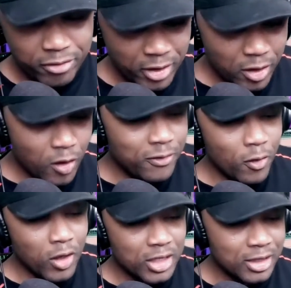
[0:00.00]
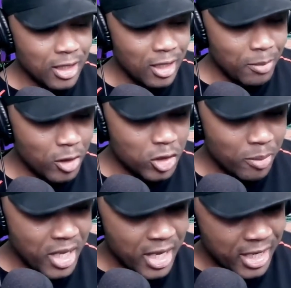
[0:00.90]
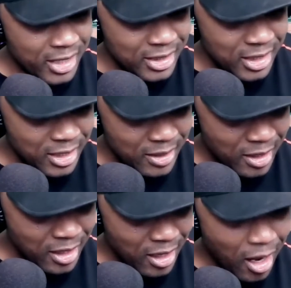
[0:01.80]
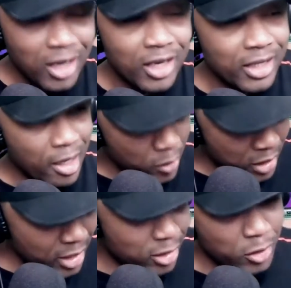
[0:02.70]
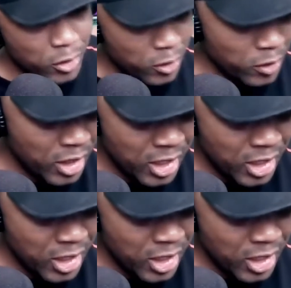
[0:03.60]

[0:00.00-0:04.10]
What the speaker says: For now, folks, it's all about Jamaica, you see. Alan, I will get you.